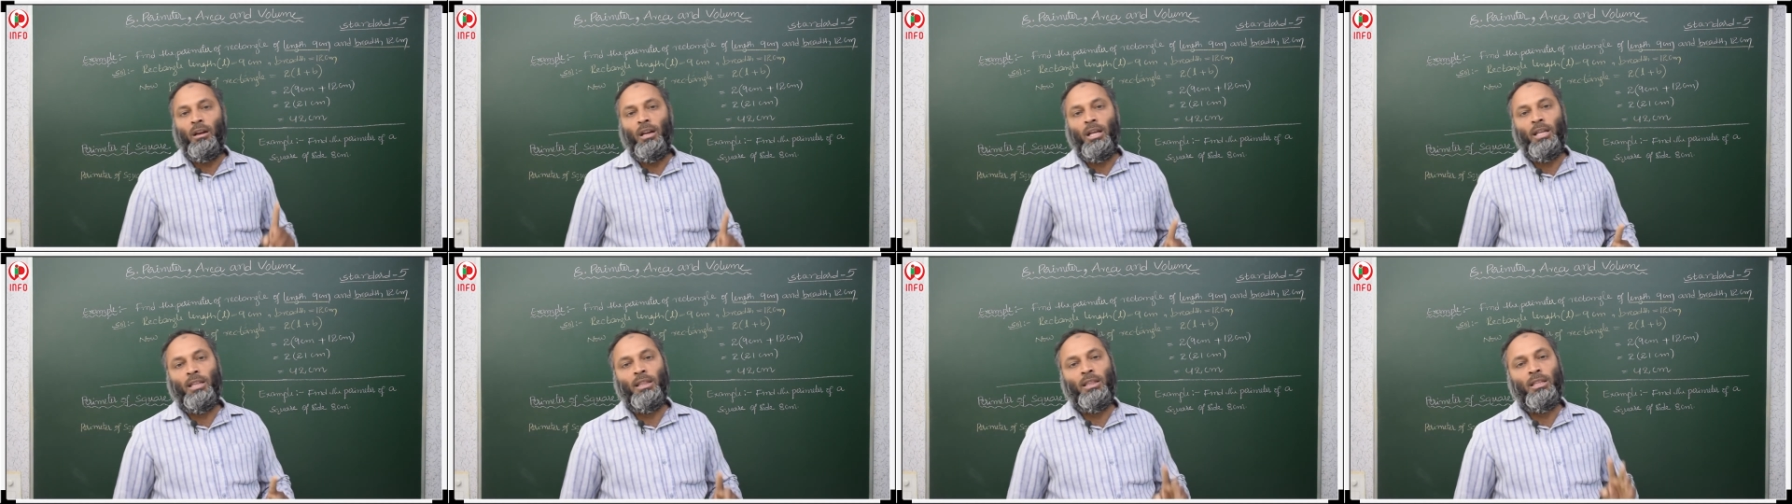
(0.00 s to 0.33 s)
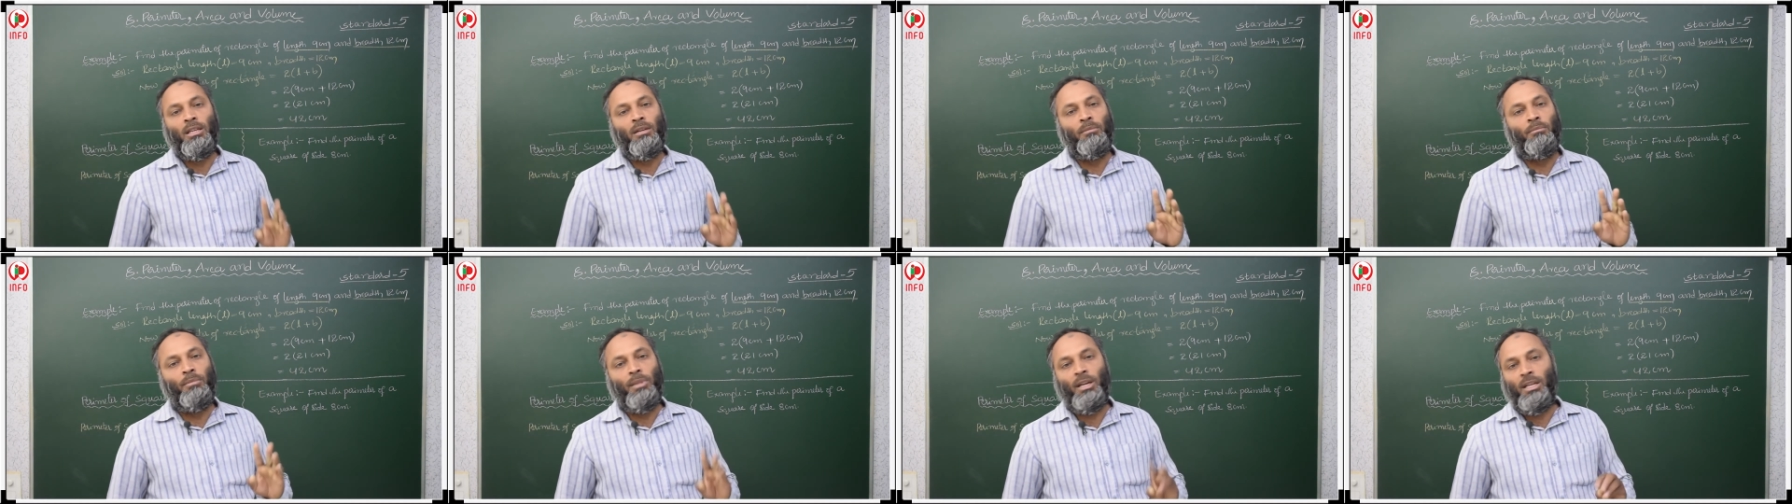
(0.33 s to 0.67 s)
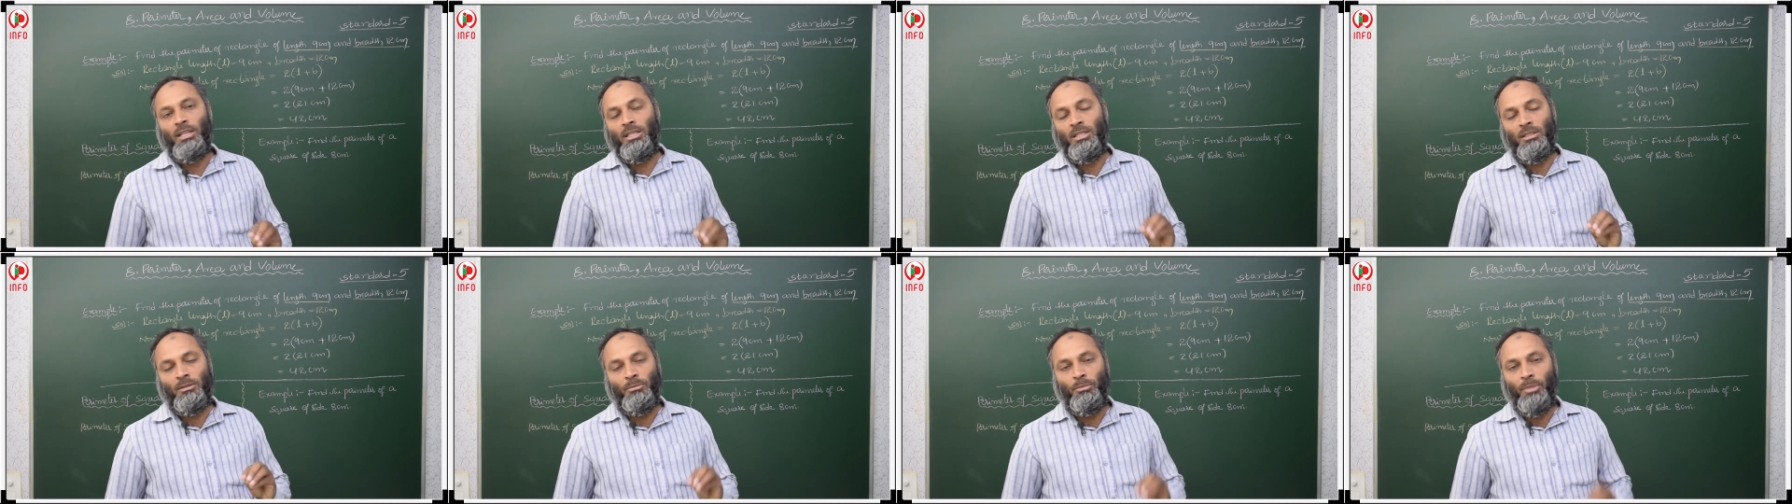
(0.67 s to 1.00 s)
length
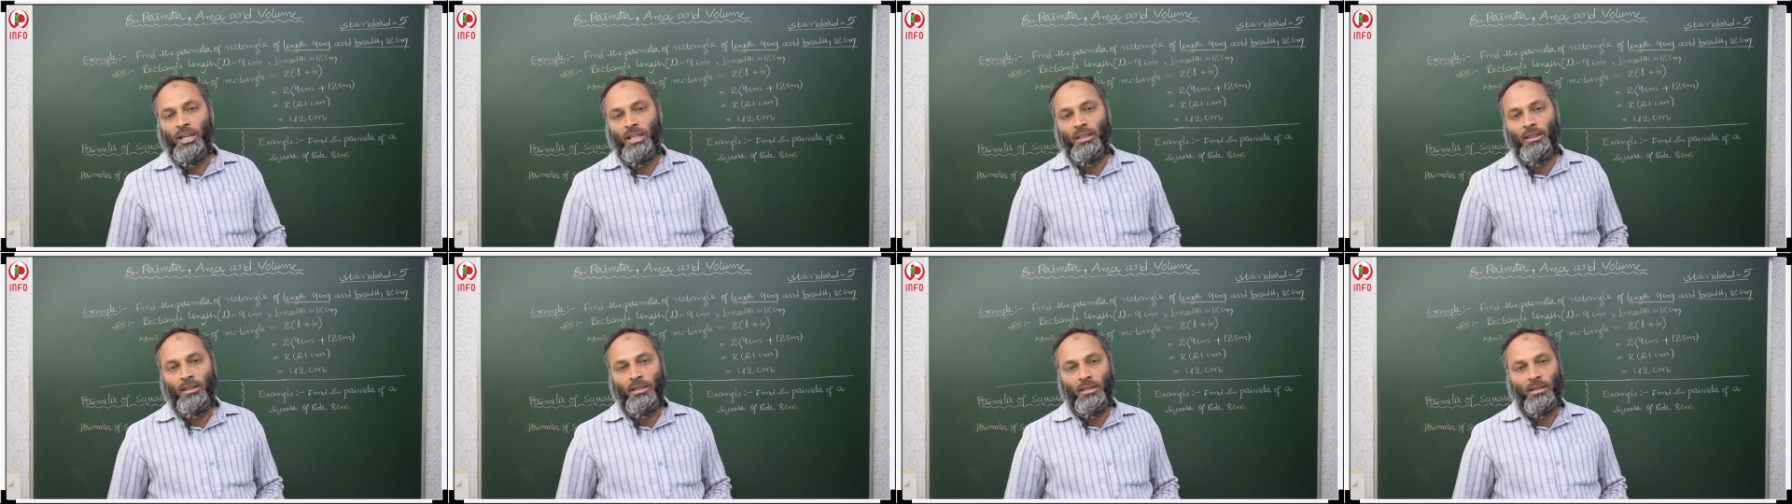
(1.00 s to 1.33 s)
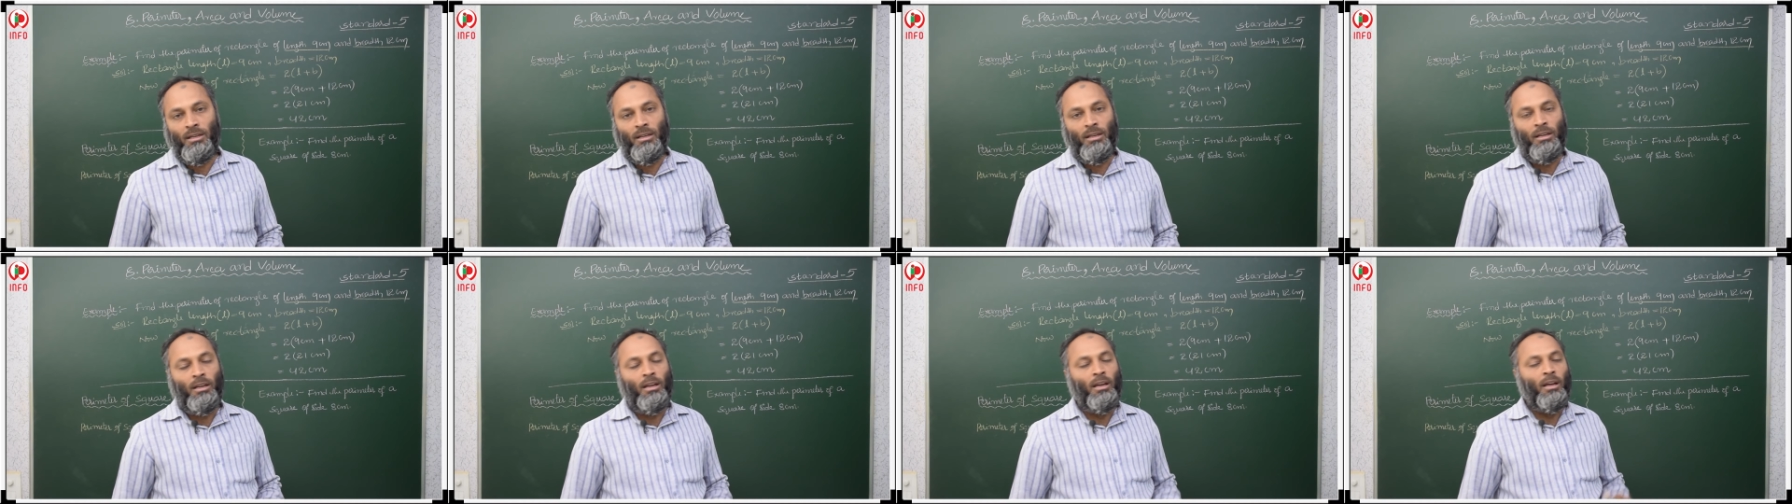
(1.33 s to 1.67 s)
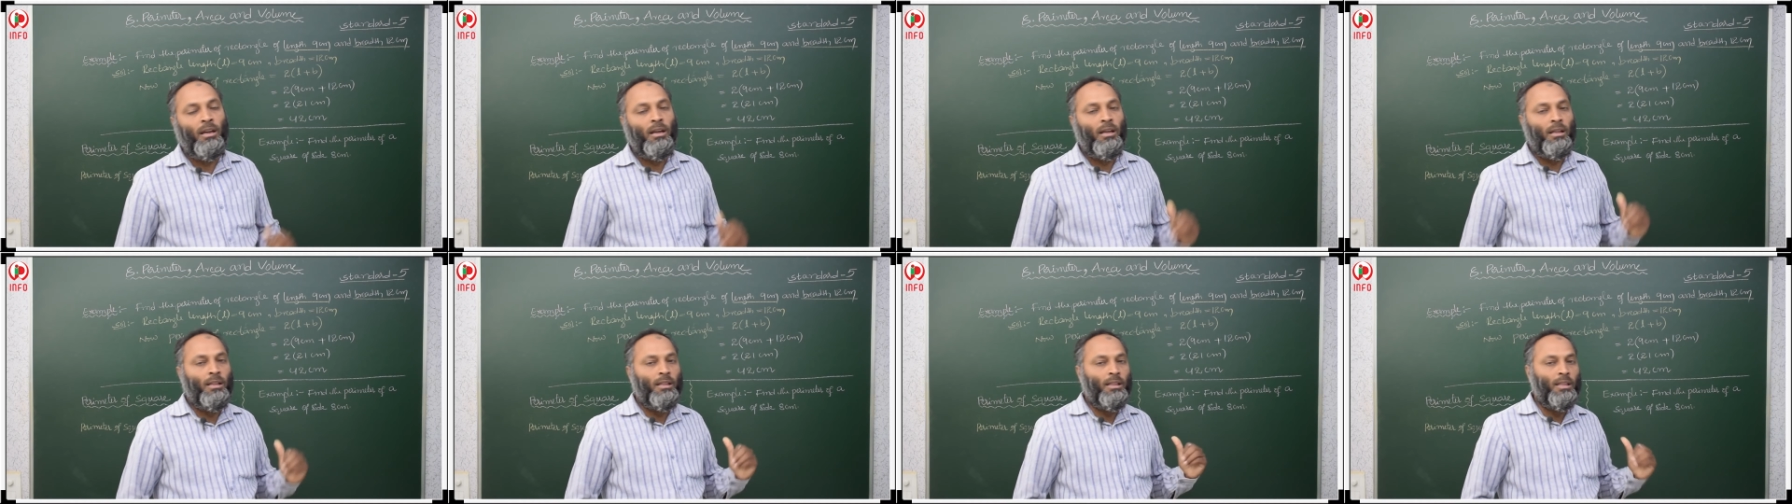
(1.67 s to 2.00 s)
plus breadth
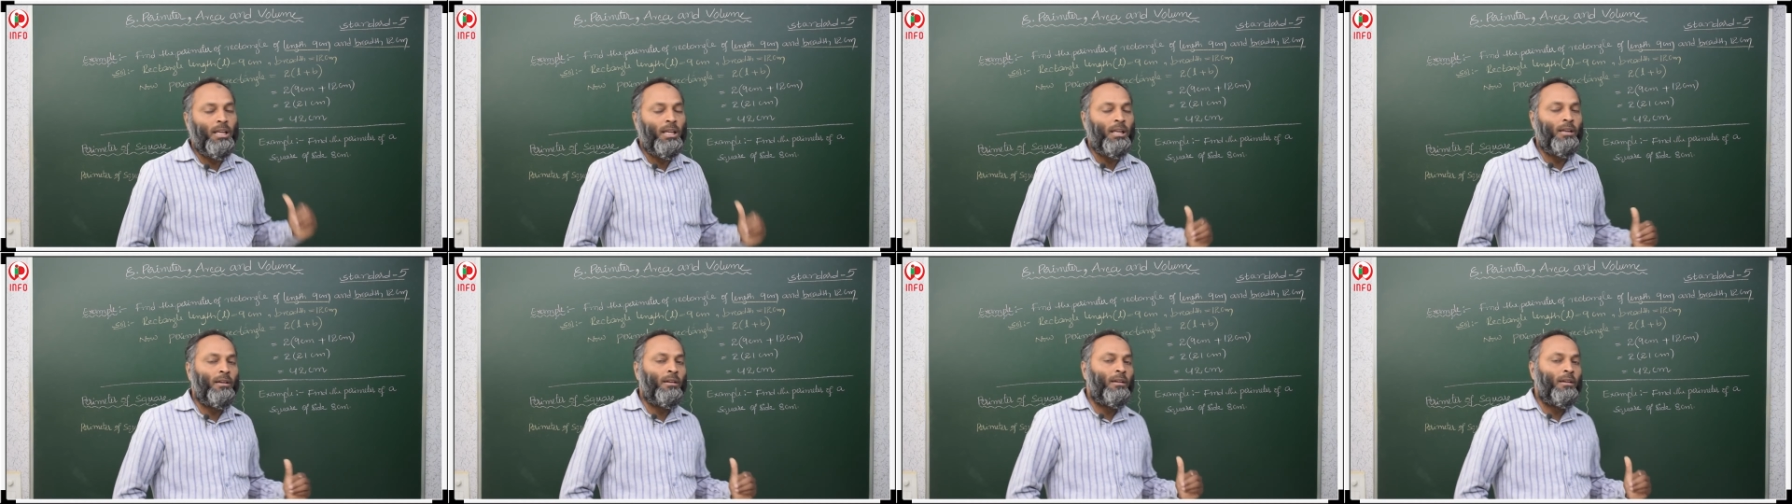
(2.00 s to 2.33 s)
then